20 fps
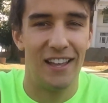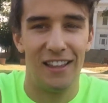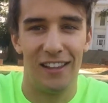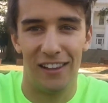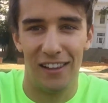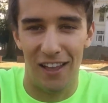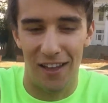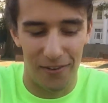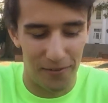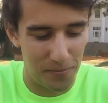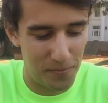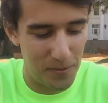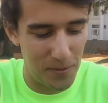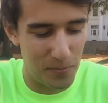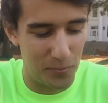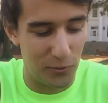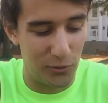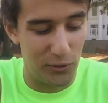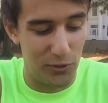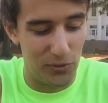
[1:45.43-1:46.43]
A lot of
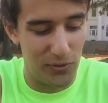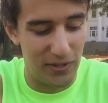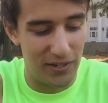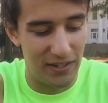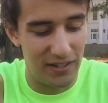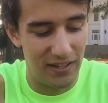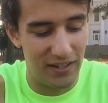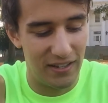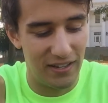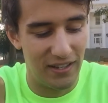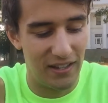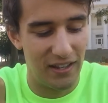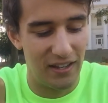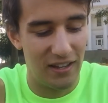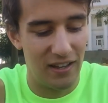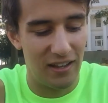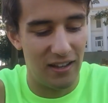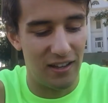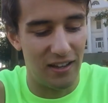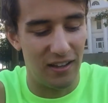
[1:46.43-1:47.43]
people do it.
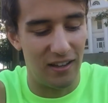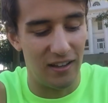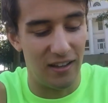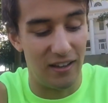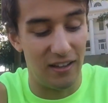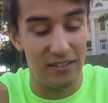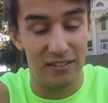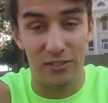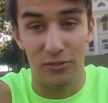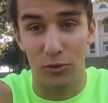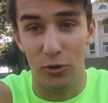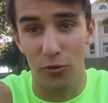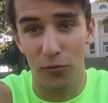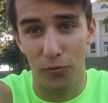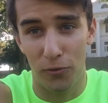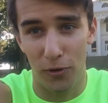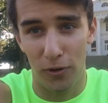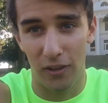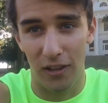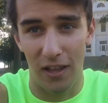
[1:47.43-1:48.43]
Uh, it's good
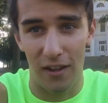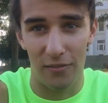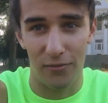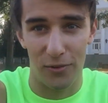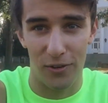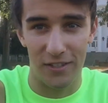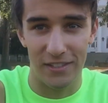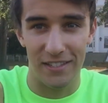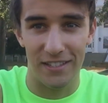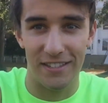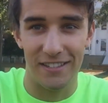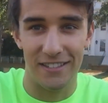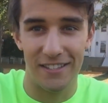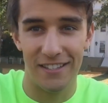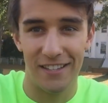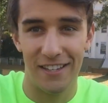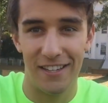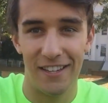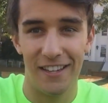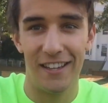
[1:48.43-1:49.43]
for a lot of reasons.